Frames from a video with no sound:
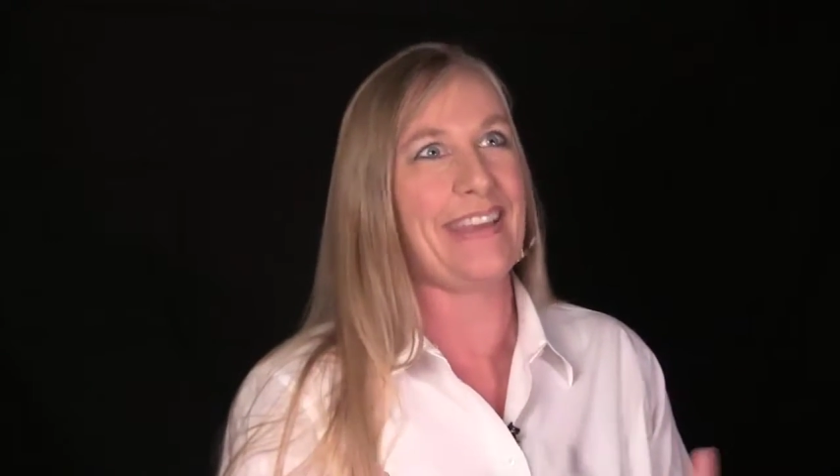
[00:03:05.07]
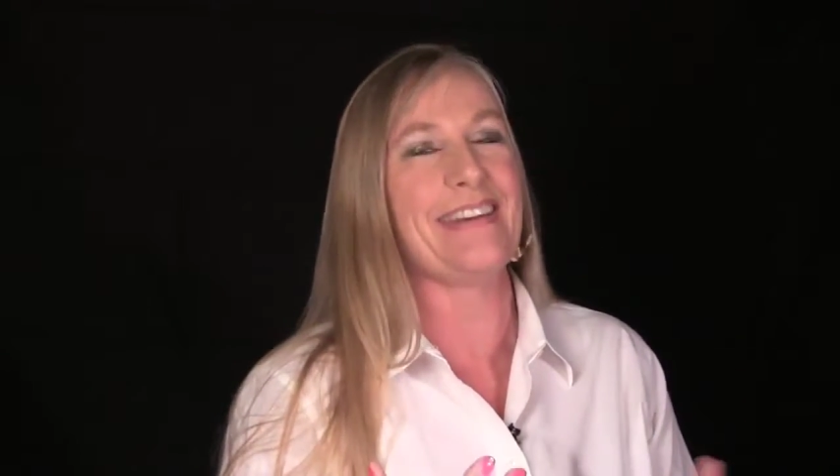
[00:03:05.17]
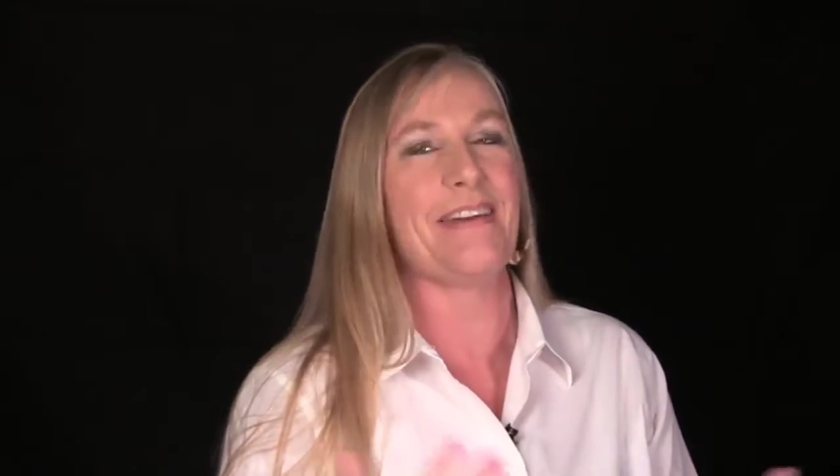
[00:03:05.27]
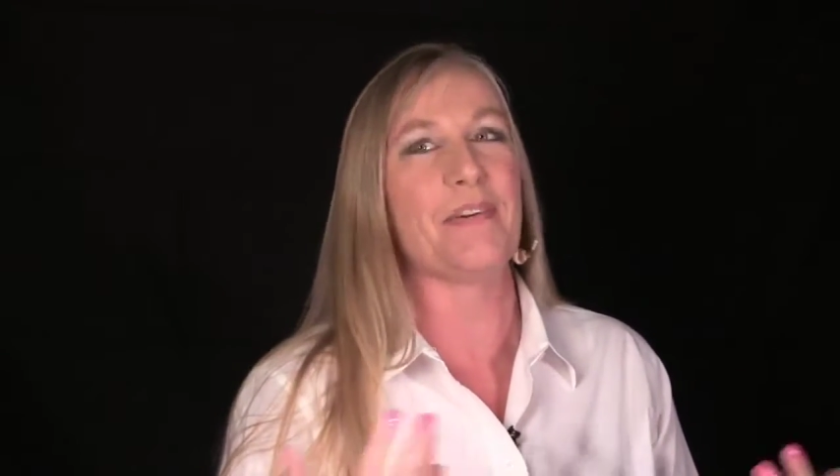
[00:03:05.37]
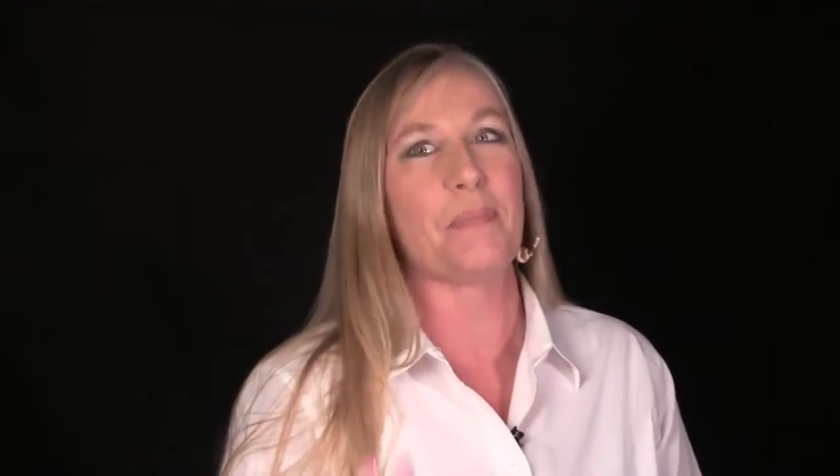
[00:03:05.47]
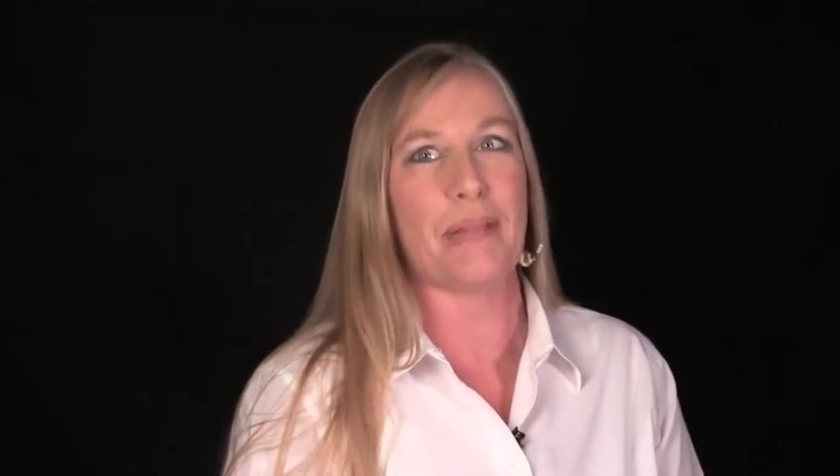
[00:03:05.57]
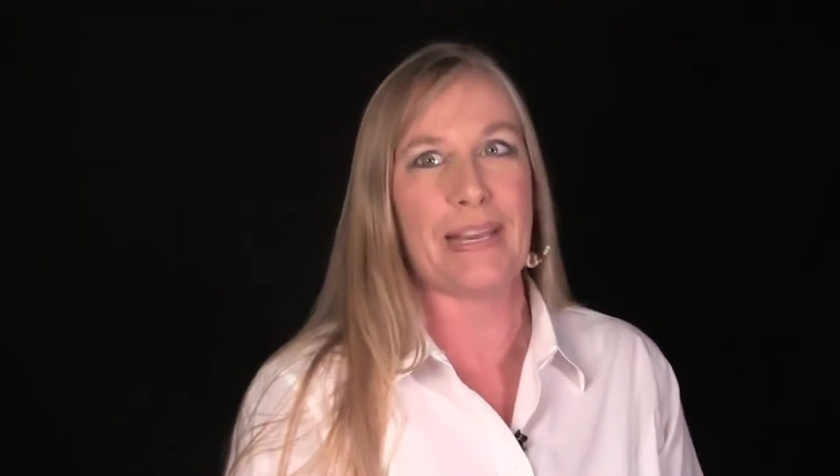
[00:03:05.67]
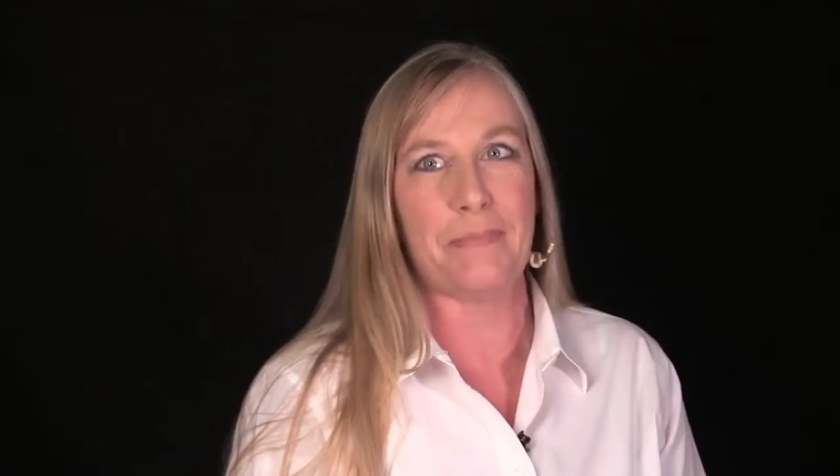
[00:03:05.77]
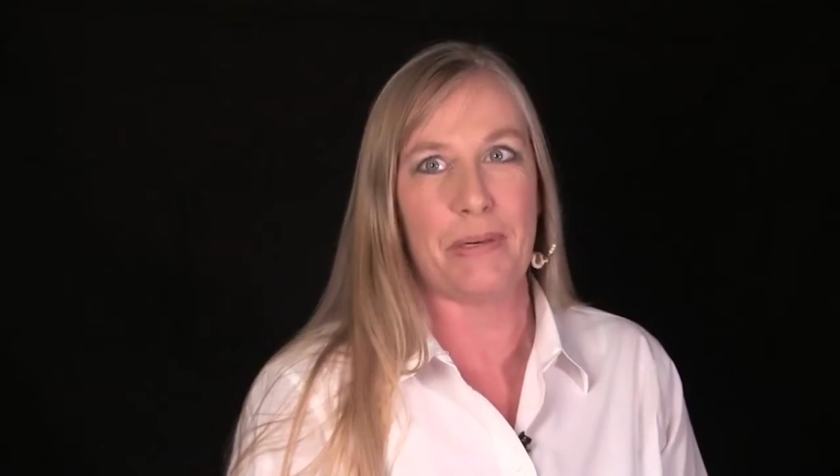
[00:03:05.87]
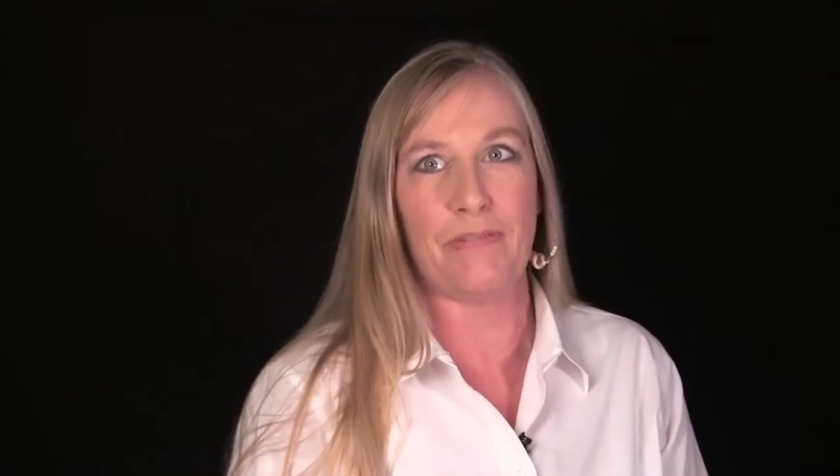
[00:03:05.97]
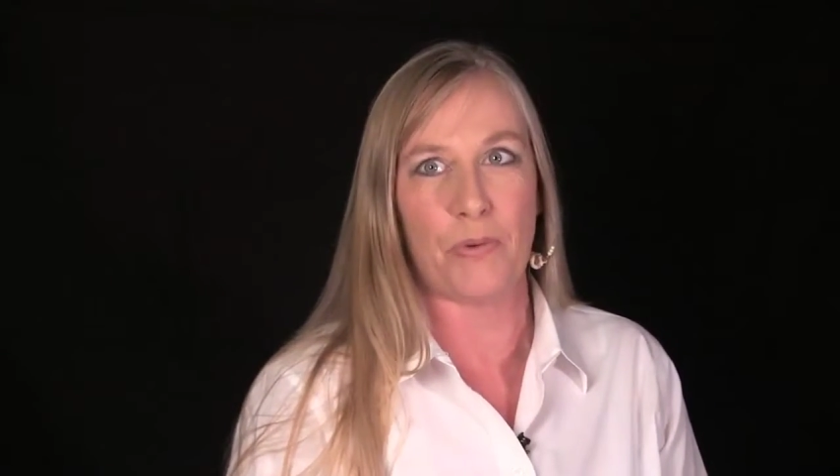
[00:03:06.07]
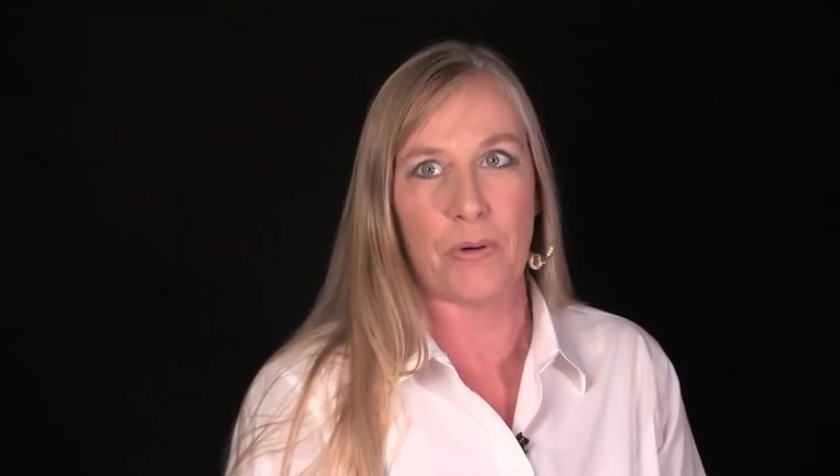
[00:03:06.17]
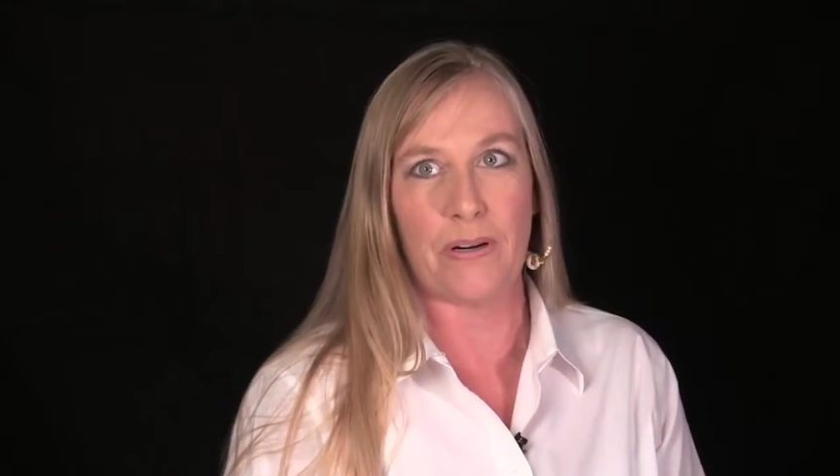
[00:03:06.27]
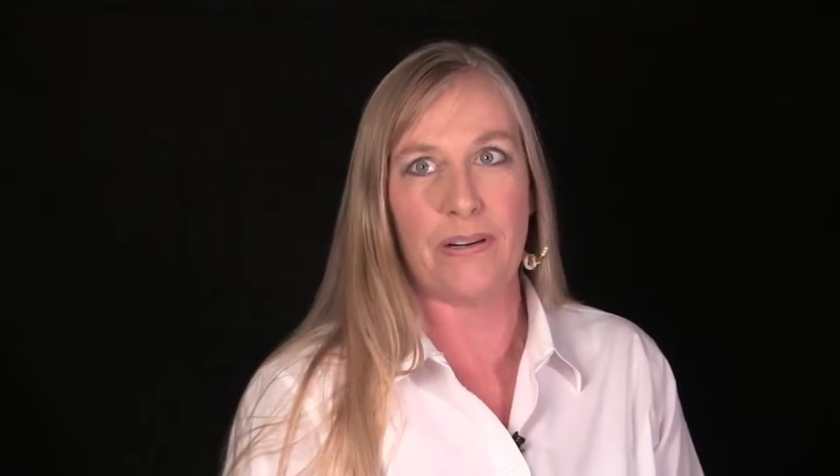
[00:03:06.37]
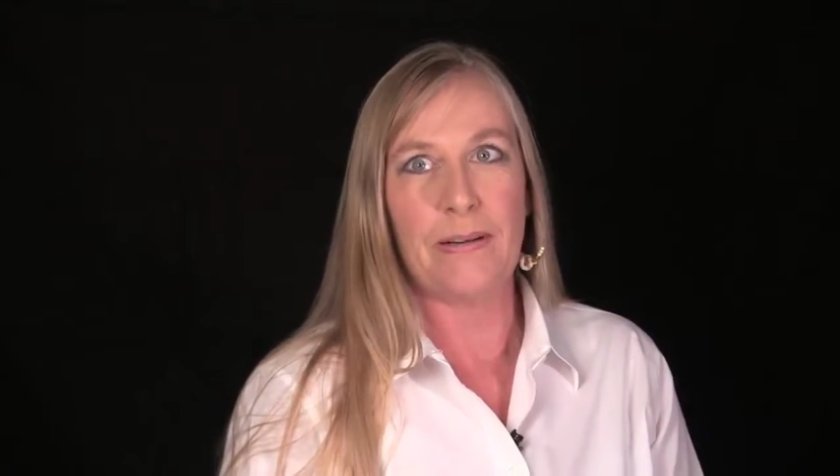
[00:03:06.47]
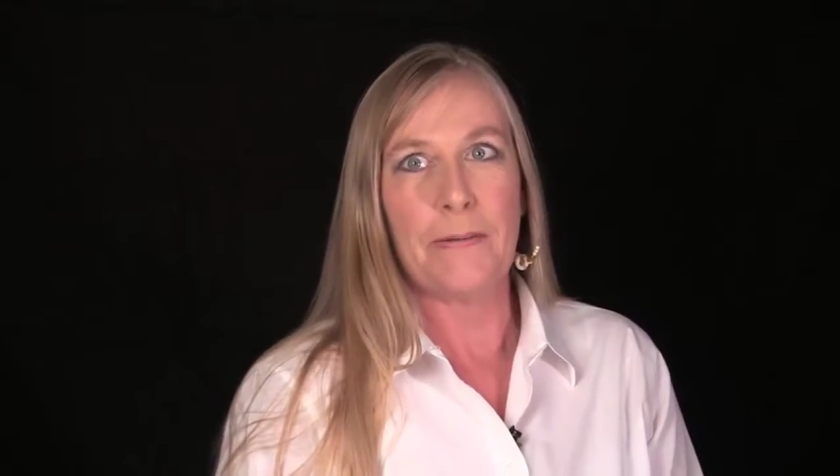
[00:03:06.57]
had never played before.